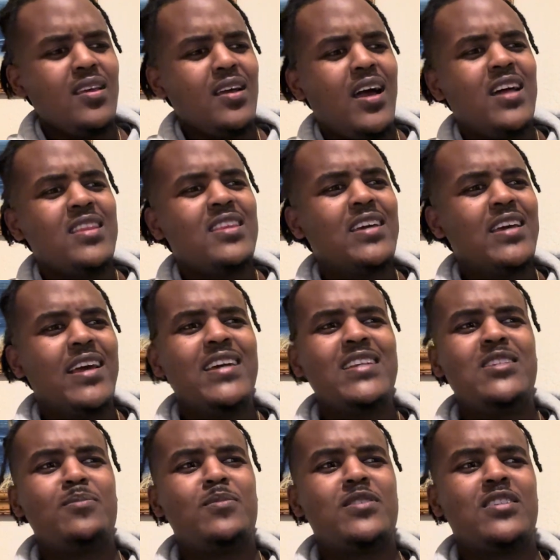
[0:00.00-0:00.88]
I think
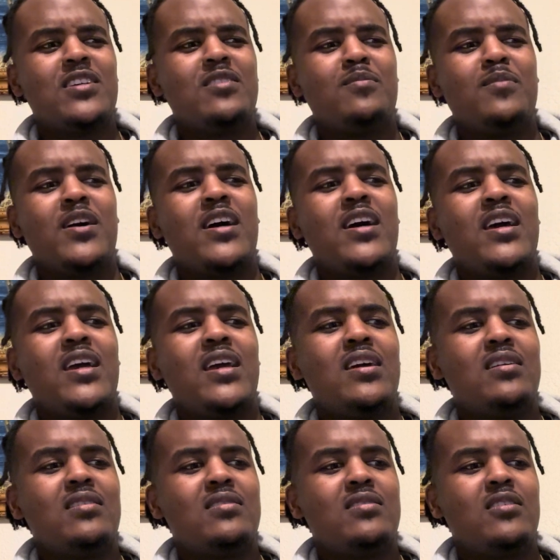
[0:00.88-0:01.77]
80% of my
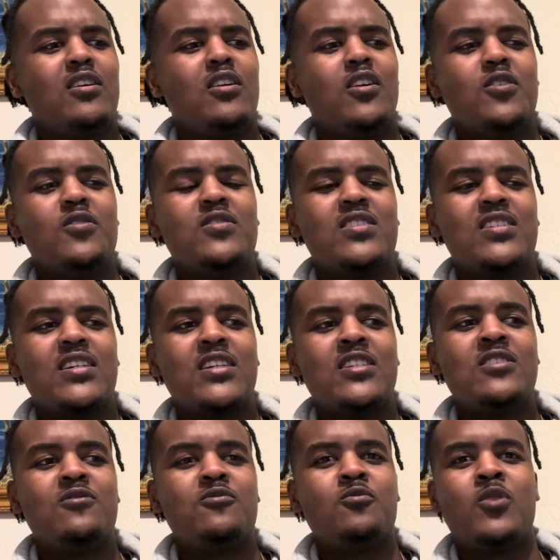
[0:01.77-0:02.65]

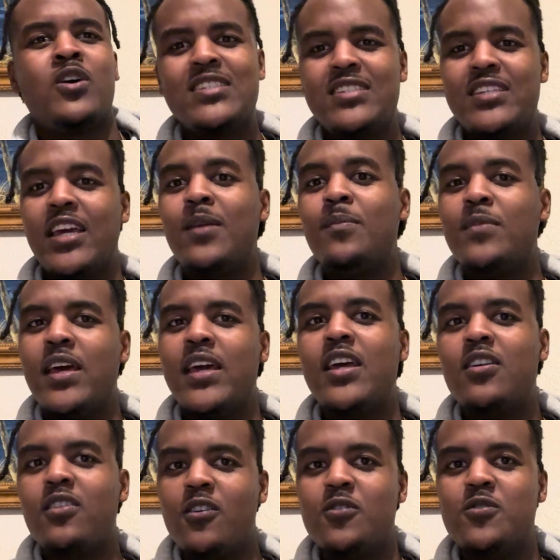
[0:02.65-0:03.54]
closes were like same day
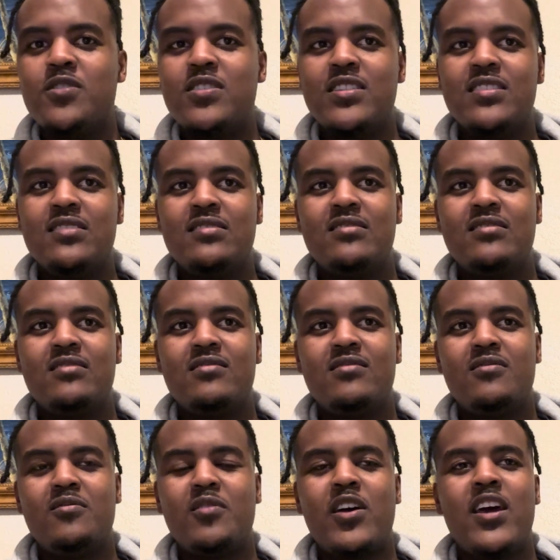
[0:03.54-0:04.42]
closes,
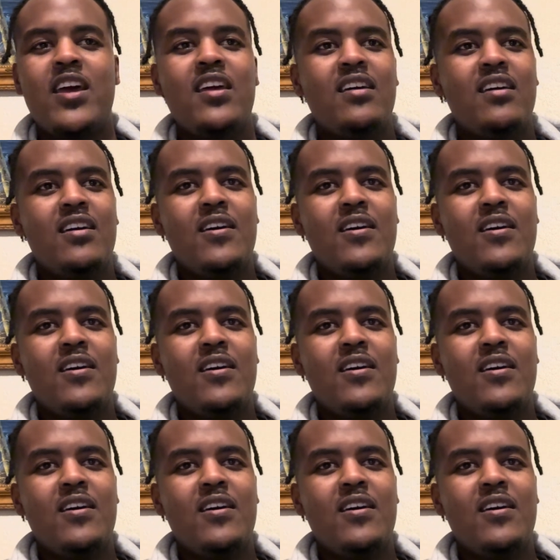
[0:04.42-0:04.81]
right?